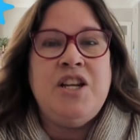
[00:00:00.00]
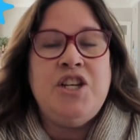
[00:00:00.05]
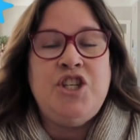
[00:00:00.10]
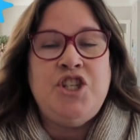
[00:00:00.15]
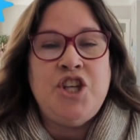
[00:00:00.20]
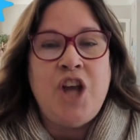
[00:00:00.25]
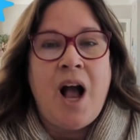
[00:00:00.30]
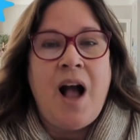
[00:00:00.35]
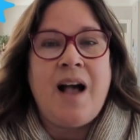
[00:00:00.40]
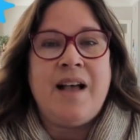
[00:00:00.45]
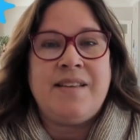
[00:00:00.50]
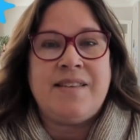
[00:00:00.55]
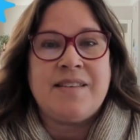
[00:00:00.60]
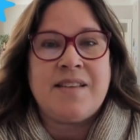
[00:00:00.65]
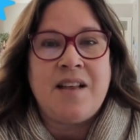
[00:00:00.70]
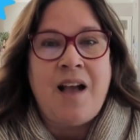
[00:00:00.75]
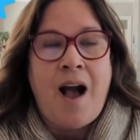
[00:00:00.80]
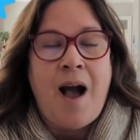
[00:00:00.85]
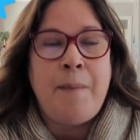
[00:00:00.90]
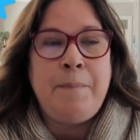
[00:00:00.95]

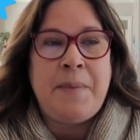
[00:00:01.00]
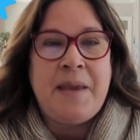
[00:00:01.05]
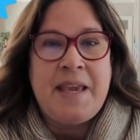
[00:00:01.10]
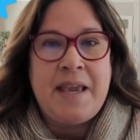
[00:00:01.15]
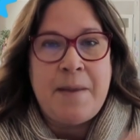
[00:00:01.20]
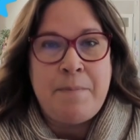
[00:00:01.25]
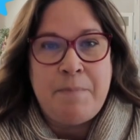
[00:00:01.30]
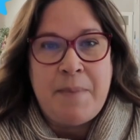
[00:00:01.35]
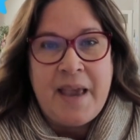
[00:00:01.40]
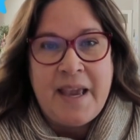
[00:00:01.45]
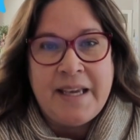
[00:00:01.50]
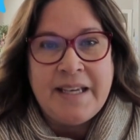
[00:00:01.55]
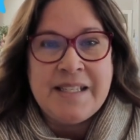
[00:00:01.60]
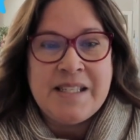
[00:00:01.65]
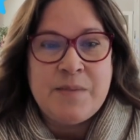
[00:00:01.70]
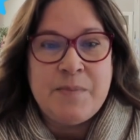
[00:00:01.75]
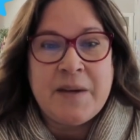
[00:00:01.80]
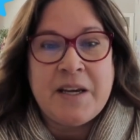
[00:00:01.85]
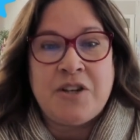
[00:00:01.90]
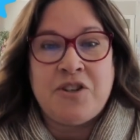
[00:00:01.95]
just copy and
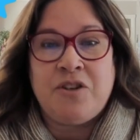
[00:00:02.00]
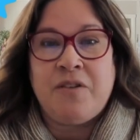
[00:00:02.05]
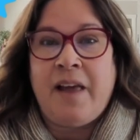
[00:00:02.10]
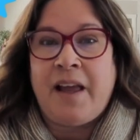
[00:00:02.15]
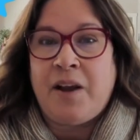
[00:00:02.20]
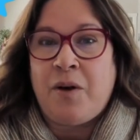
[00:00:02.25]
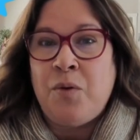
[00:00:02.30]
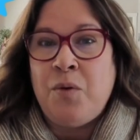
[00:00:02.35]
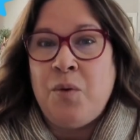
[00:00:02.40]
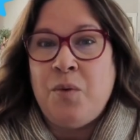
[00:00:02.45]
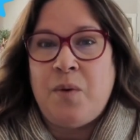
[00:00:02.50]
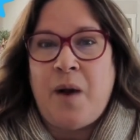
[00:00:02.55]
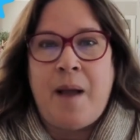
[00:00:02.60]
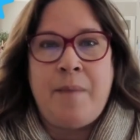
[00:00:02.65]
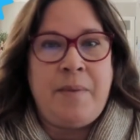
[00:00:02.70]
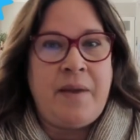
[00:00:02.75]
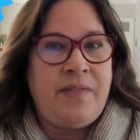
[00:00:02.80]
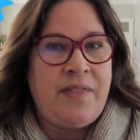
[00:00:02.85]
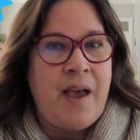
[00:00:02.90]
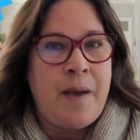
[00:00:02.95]
paste because you're like, ooh, I
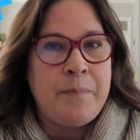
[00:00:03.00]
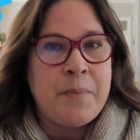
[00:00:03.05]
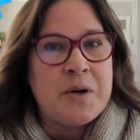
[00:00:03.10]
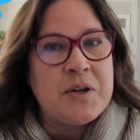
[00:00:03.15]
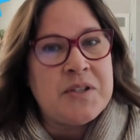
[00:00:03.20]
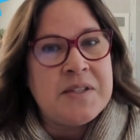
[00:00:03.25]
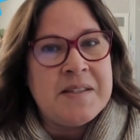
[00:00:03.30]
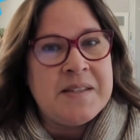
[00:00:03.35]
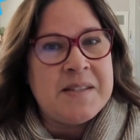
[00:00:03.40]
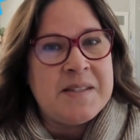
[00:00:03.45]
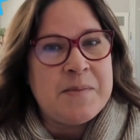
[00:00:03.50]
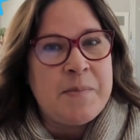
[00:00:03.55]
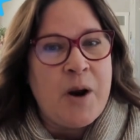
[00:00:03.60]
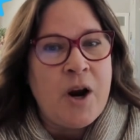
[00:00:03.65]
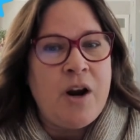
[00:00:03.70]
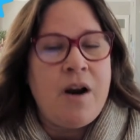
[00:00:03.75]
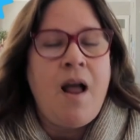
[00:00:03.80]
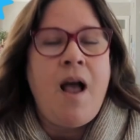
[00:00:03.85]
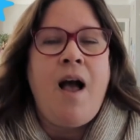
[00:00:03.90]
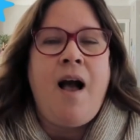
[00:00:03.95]
bet that person's
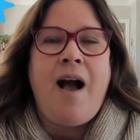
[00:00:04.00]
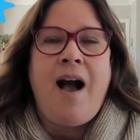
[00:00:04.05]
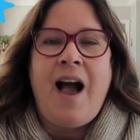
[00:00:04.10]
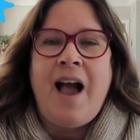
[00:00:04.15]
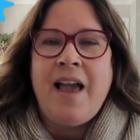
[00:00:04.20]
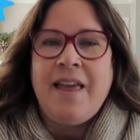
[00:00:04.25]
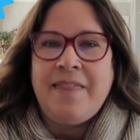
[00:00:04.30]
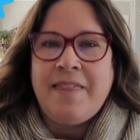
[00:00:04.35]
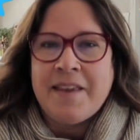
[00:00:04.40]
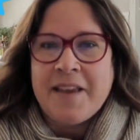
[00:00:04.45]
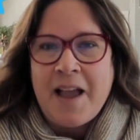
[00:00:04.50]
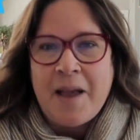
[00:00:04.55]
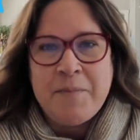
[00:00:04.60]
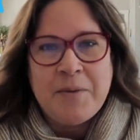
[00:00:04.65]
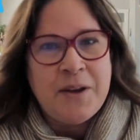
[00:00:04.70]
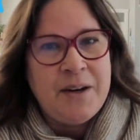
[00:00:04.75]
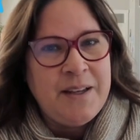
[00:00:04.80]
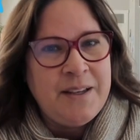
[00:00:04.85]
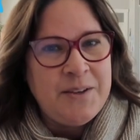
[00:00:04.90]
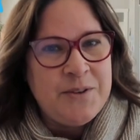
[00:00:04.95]
smart. I think I'm
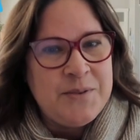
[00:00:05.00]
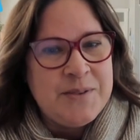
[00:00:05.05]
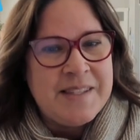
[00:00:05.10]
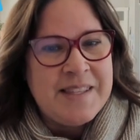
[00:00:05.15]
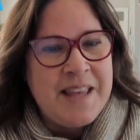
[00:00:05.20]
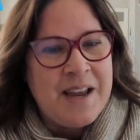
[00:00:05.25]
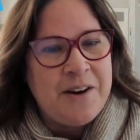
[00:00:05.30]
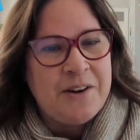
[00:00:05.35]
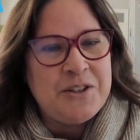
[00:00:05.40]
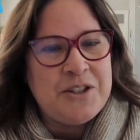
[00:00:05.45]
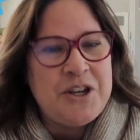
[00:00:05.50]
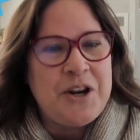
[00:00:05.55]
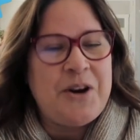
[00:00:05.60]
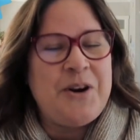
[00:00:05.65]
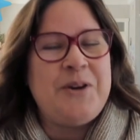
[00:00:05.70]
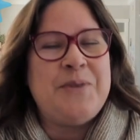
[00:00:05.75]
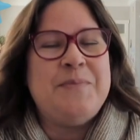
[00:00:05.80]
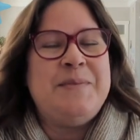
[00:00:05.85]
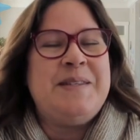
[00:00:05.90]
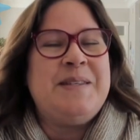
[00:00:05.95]
going to use their
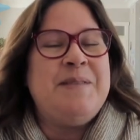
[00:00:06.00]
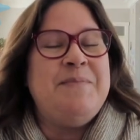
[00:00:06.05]
terms